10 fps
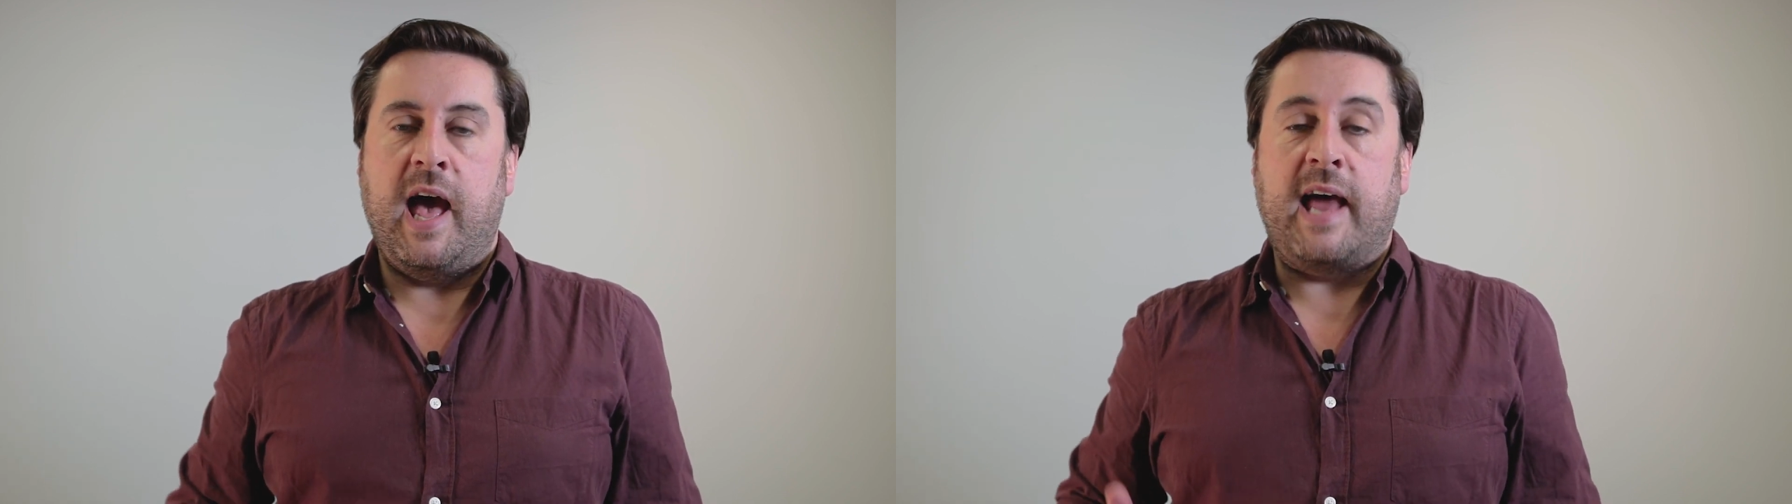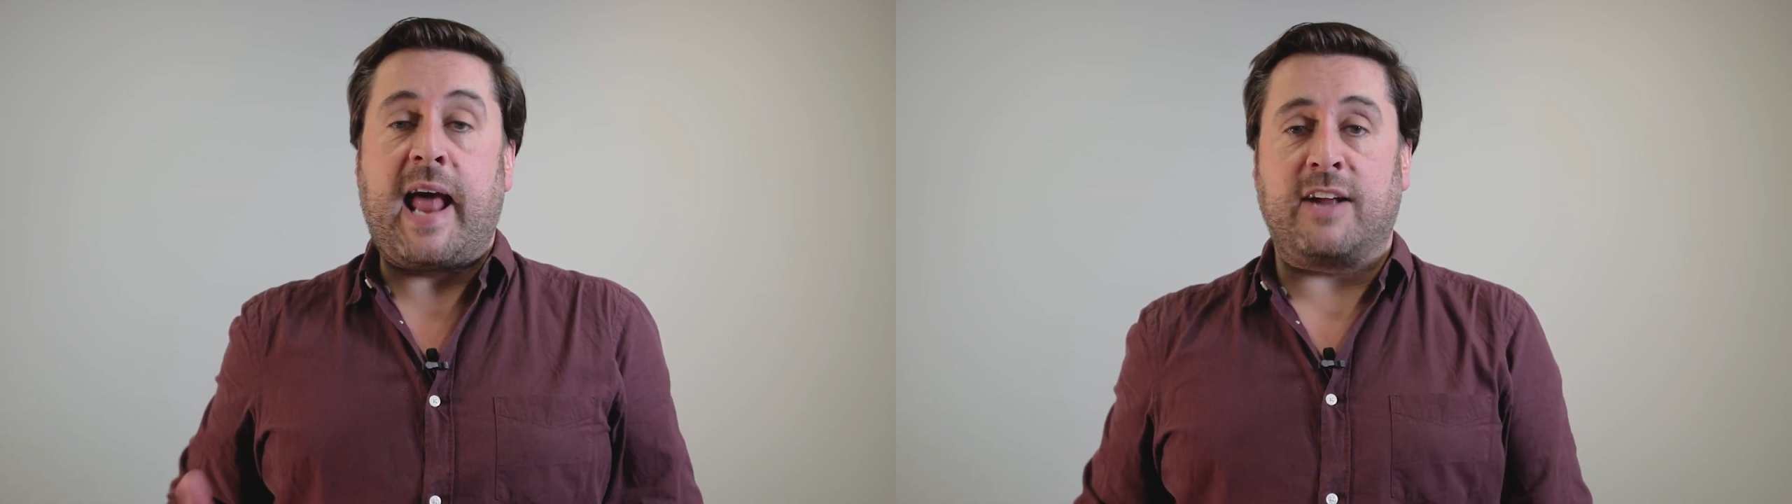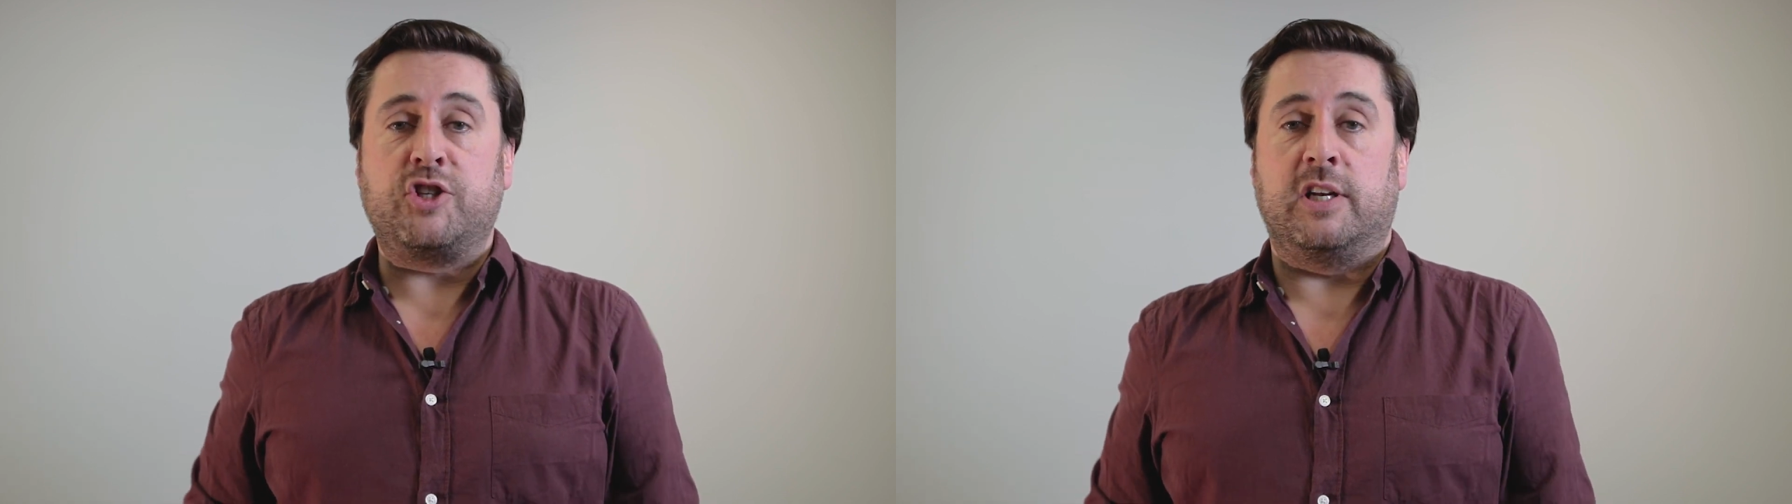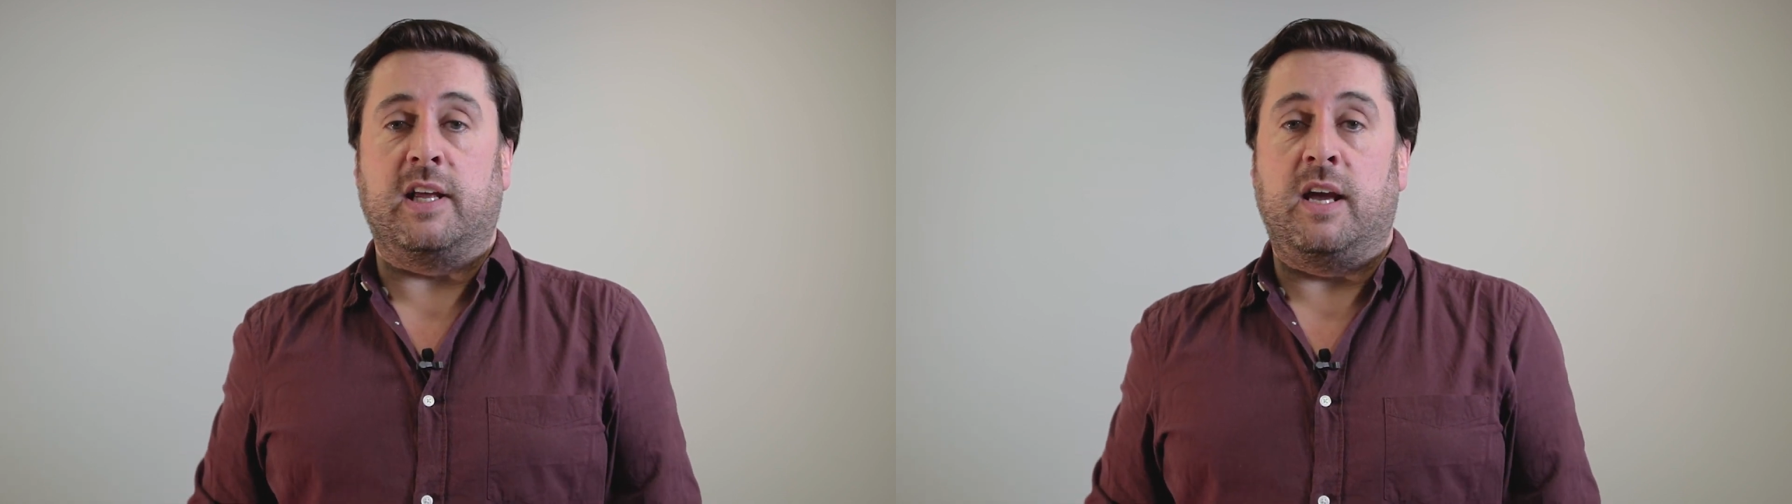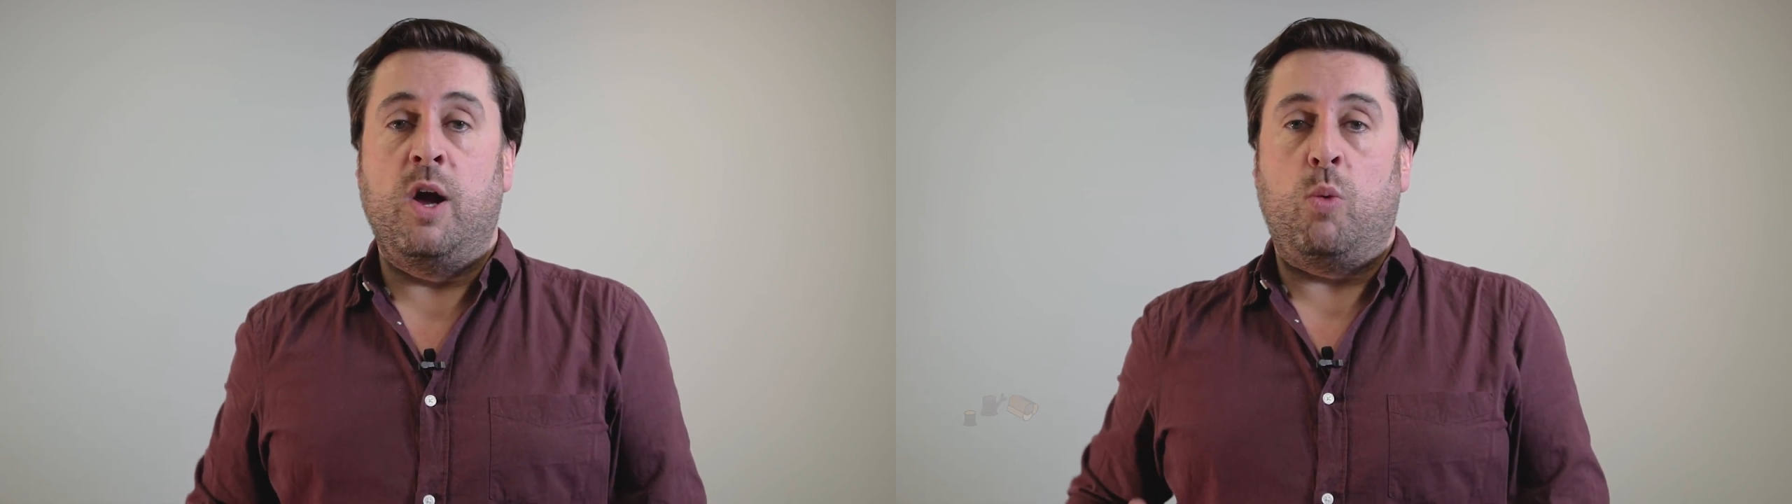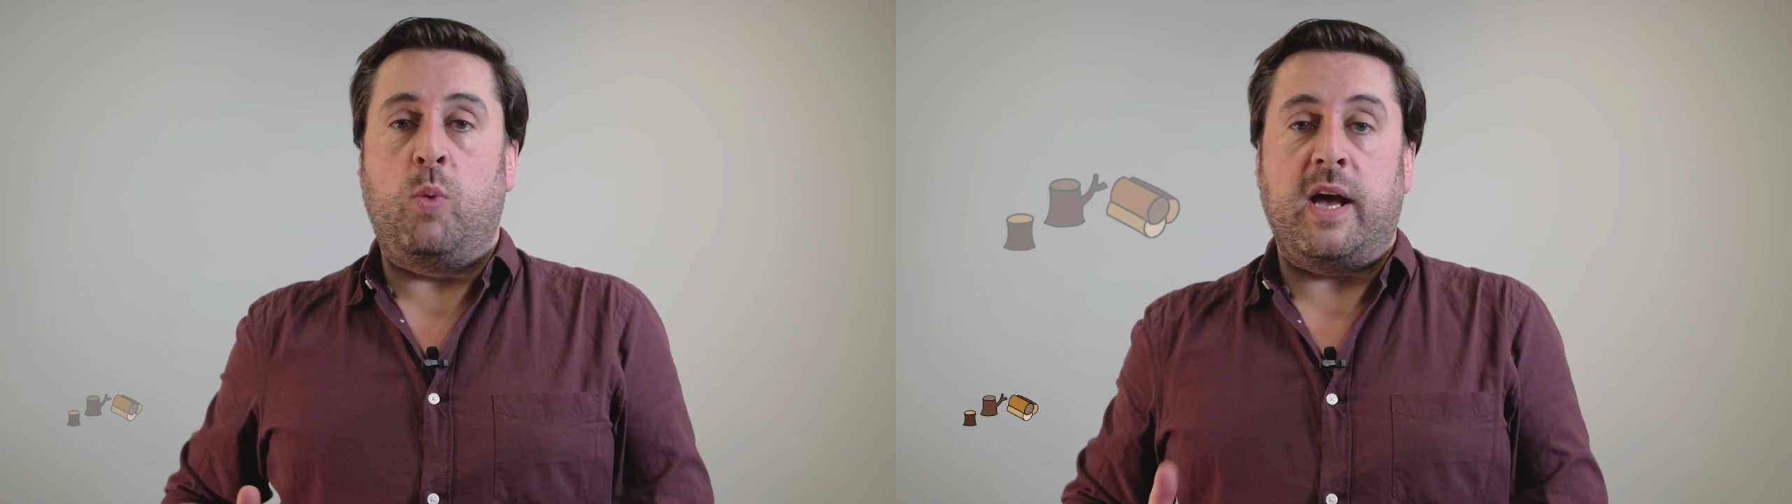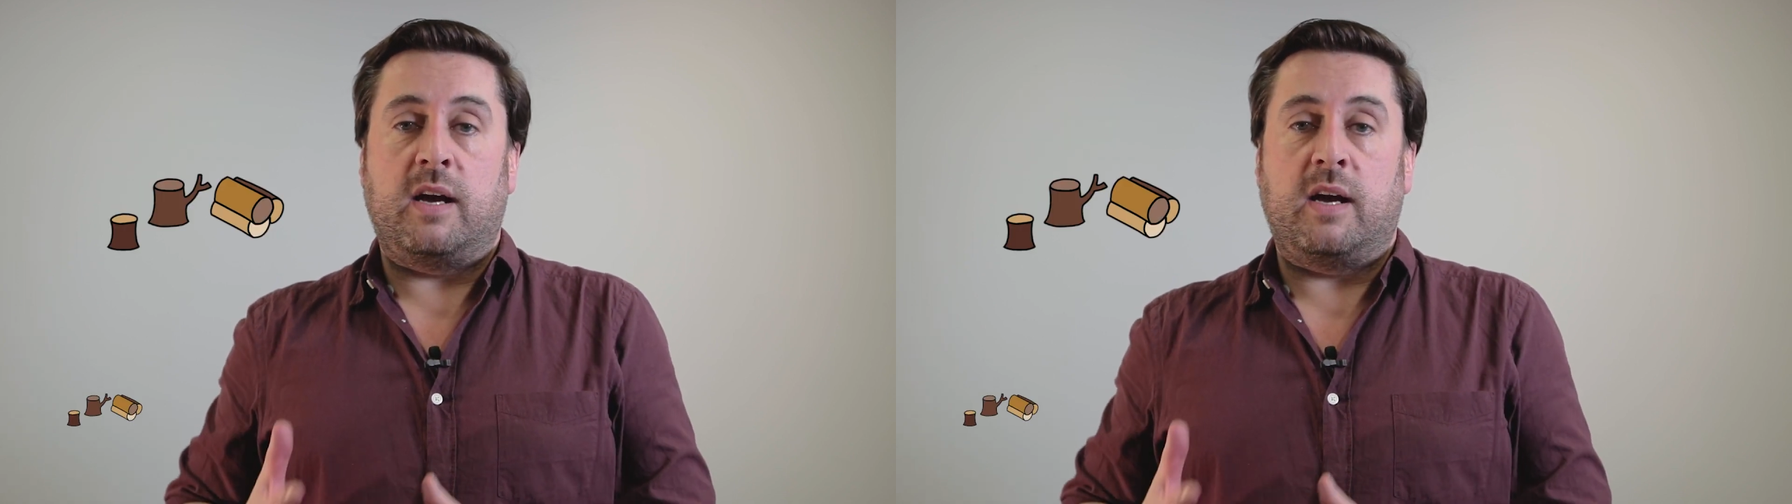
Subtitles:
and actually we are